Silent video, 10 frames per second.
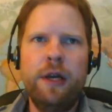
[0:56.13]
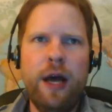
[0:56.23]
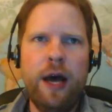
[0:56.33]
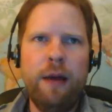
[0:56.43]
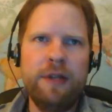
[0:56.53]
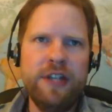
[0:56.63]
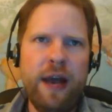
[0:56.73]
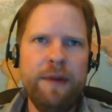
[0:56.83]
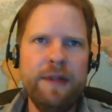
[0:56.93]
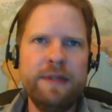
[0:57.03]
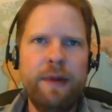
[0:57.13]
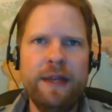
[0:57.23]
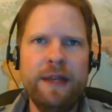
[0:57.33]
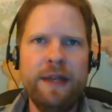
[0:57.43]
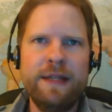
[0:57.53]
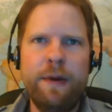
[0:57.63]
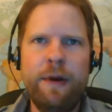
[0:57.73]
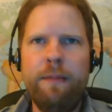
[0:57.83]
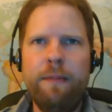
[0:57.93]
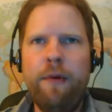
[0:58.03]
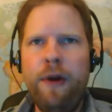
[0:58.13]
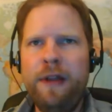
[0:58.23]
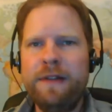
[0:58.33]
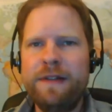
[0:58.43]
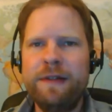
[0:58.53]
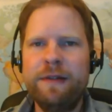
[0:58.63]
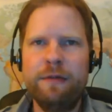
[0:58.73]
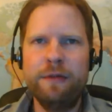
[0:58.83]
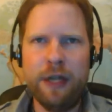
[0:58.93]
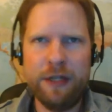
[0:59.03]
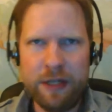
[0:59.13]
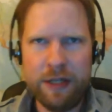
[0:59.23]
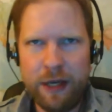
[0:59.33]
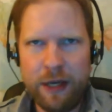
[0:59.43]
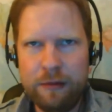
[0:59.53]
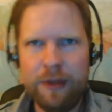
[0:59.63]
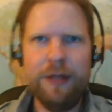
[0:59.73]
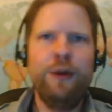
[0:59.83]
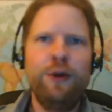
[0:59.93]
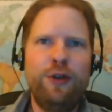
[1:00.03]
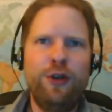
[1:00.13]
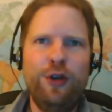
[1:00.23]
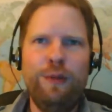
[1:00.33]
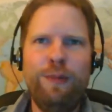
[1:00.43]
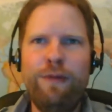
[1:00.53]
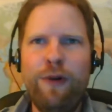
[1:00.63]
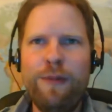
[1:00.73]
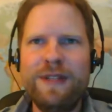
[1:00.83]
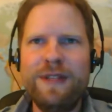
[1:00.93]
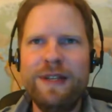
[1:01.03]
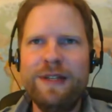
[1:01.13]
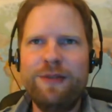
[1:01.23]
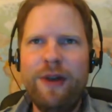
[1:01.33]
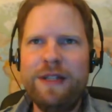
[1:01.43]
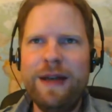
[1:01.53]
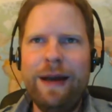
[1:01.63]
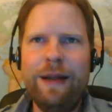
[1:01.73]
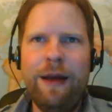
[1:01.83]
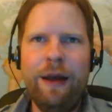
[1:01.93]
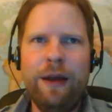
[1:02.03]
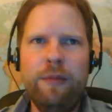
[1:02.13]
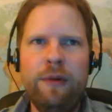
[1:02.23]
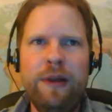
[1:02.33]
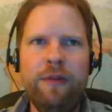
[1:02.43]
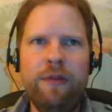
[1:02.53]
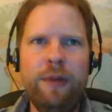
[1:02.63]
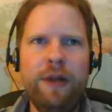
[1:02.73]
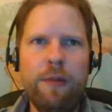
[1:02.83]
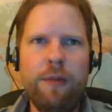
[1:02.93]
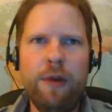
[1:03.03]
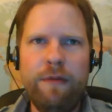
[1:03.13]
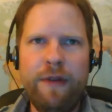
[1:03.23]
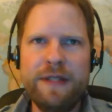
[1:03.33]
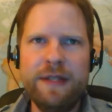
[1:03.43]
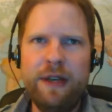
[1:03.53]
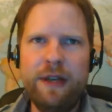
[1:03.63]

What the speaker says: Not much happens, but I guess that's part of the point. Dot, dot, dot. Good performances, great dialogue, and believably normal events and